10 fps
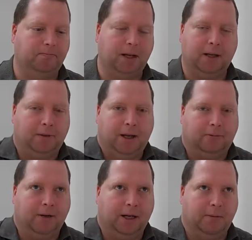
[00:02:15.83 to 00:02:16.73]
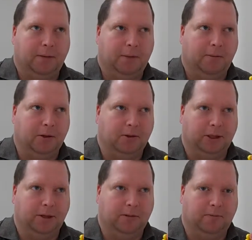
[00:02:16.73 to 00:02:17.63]
I, would recommend maybe
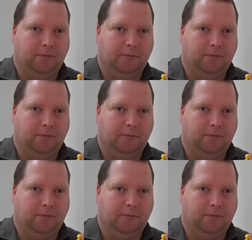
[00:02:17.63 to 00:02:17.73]
only